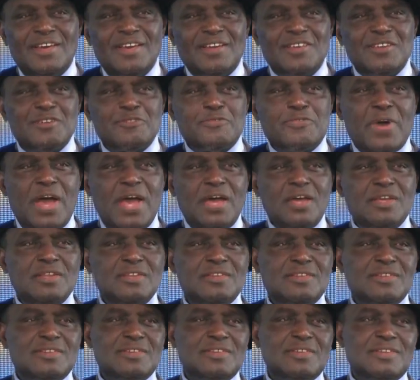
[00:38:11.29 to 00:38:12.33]
You find
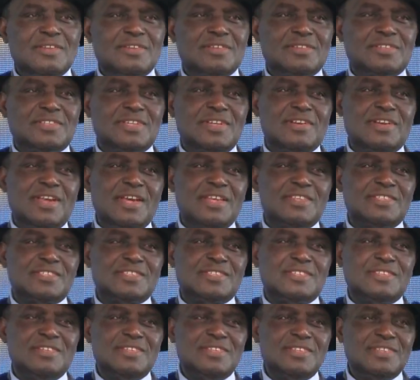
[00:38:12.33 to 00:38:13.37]
children
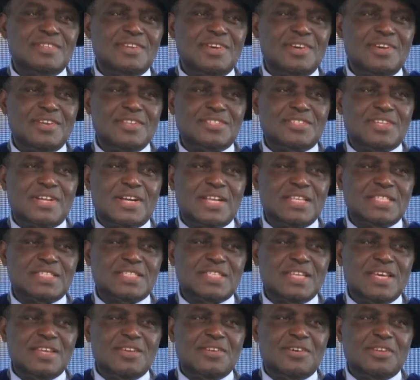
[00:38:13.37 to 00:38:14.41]

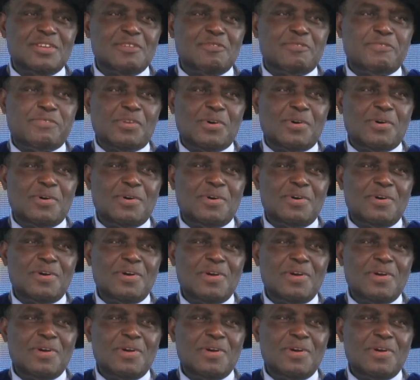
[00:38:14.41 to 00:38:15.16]
staying on the floor,